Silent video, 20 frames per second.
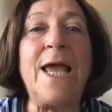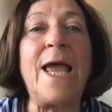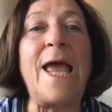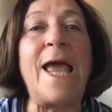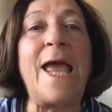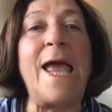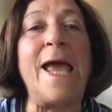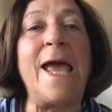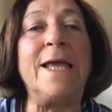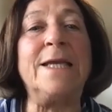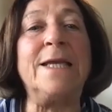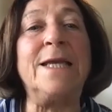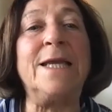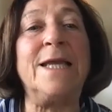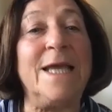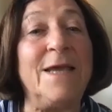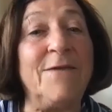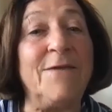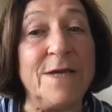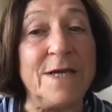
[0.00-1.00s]
And
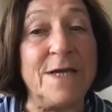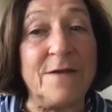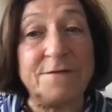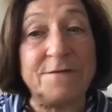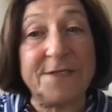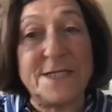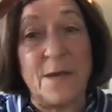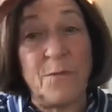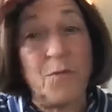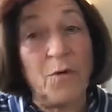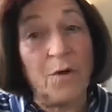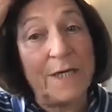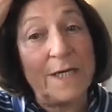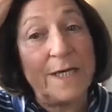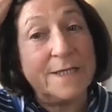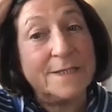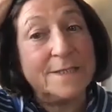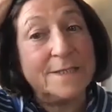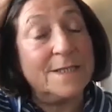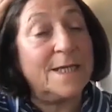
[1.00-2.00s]
even if someone
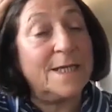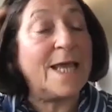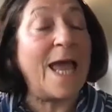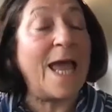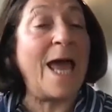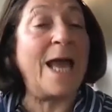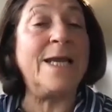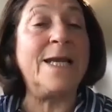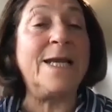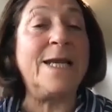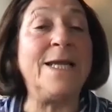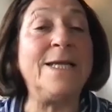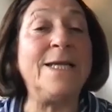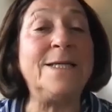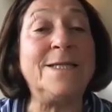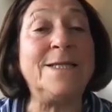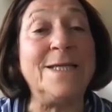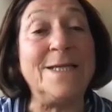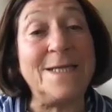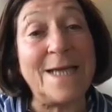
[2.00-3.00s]
isn't a candidate
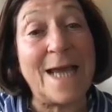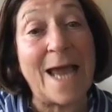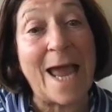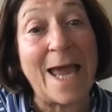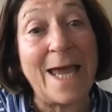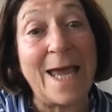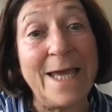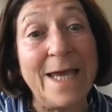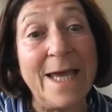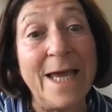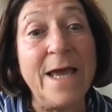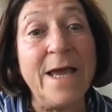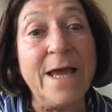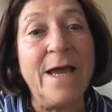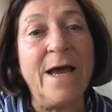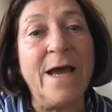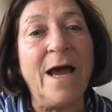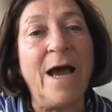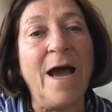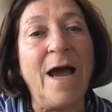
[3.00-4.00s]
today,
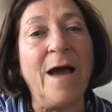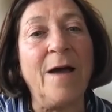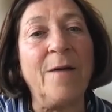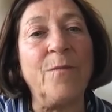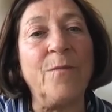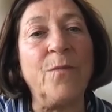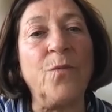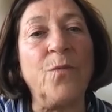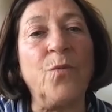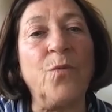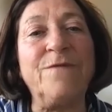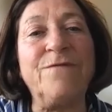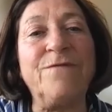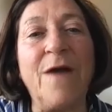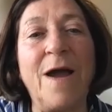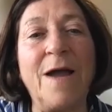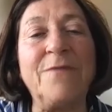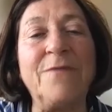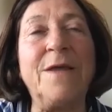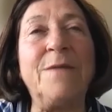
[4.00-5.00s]
we
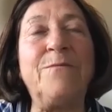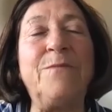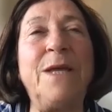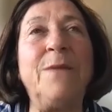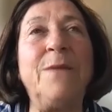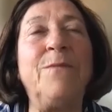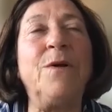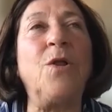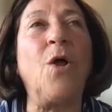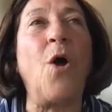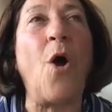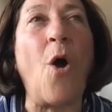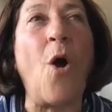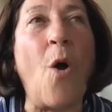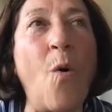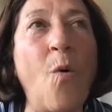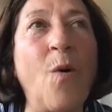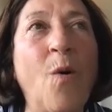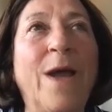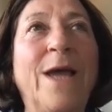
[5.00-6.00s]
find that people
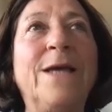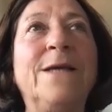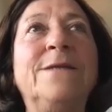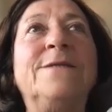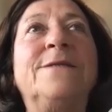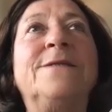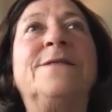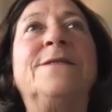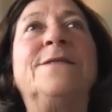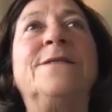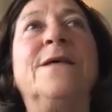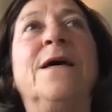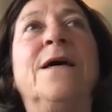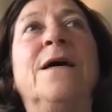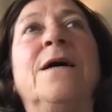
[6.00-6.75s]
always